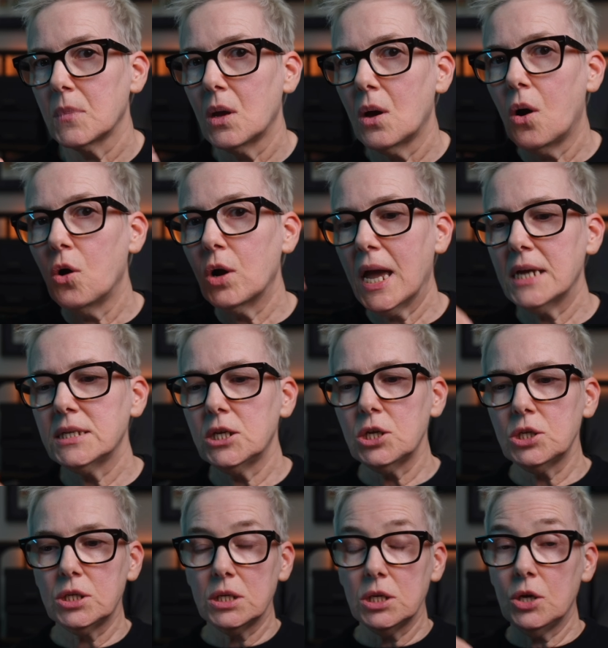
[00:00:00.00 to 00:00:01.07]
Okay, so
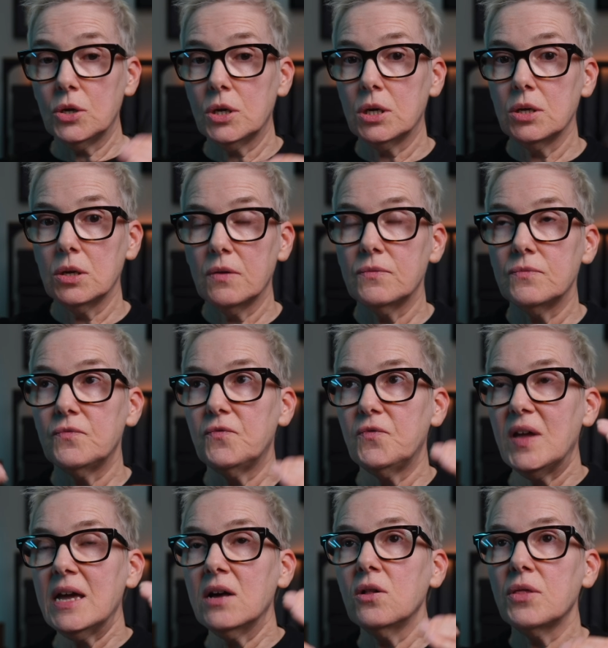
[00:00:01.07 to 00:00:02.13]
you
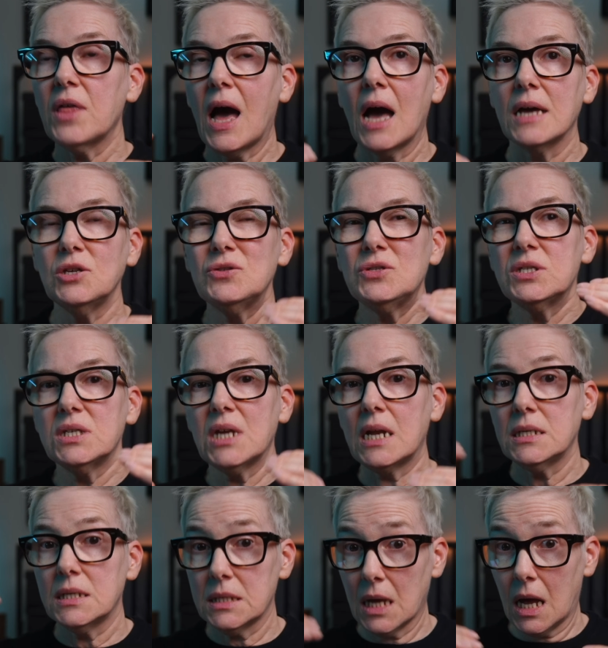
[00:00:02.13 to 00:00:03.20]
feel that, you
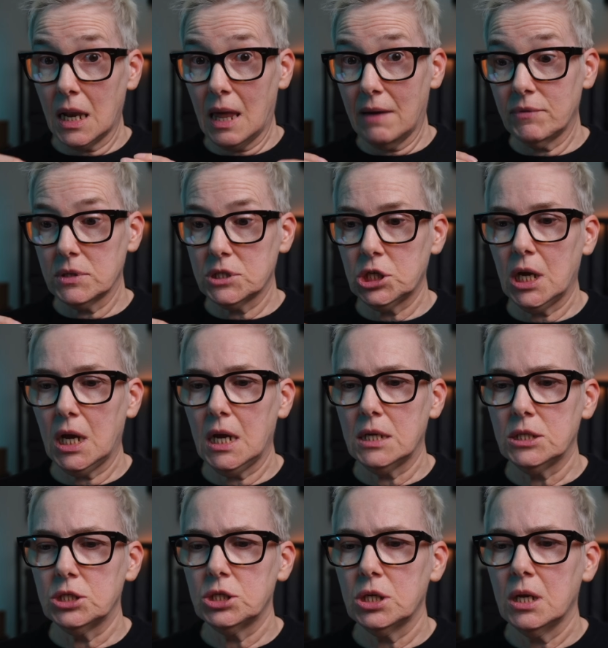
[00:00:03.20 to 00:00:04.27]
sense that level
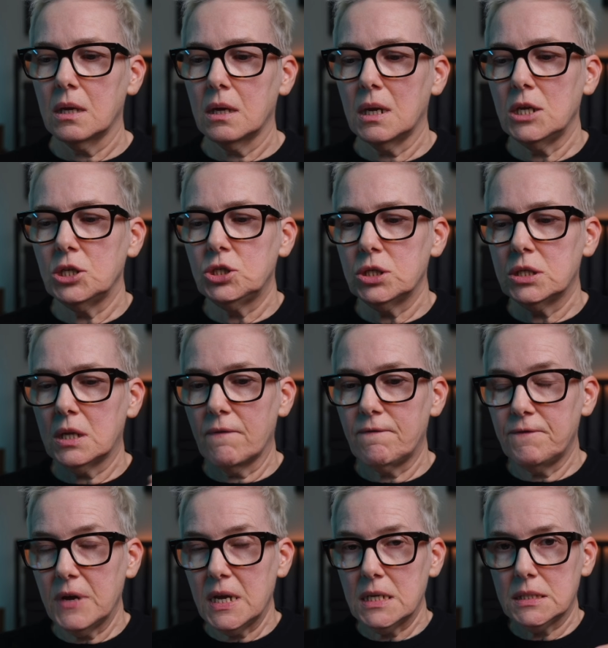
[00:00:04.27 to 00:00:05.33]
change, and it just
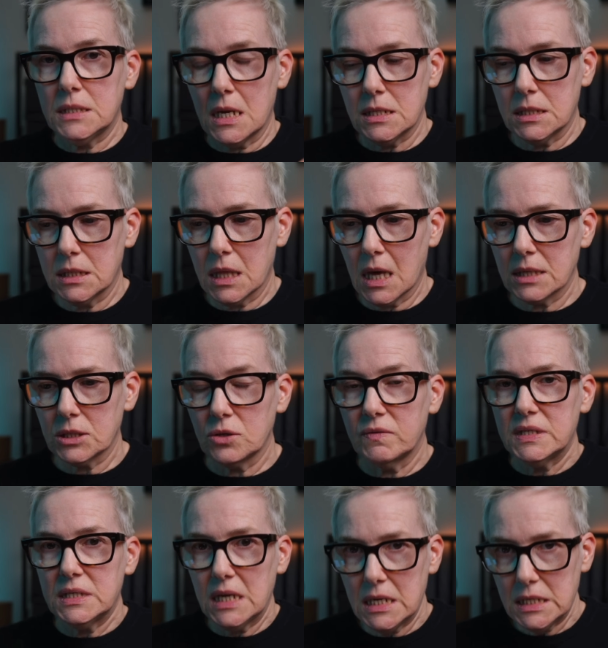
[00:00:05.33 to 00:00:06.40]
feeds into that sort of
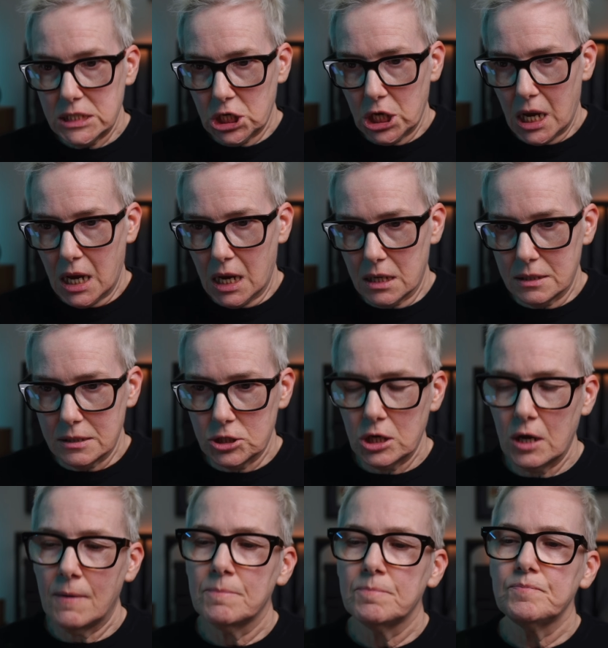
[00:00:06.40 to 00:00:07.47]
scene change
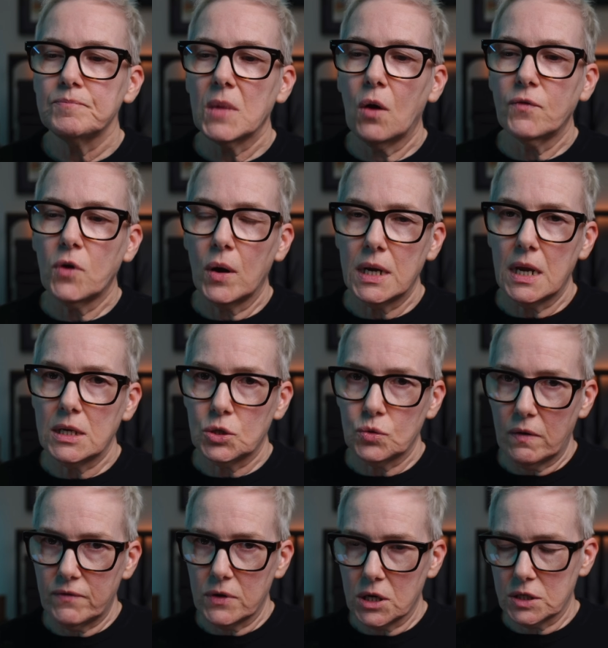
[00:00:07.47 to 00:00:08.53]
of going into a
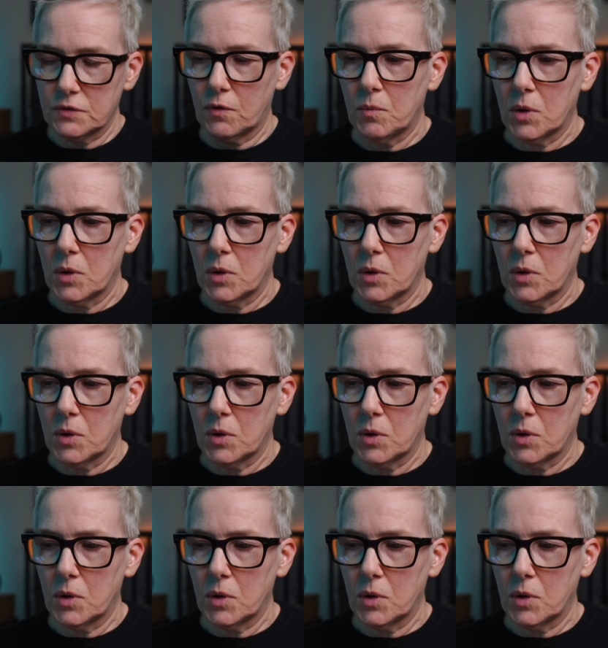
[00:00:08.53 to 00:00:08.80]
verse from a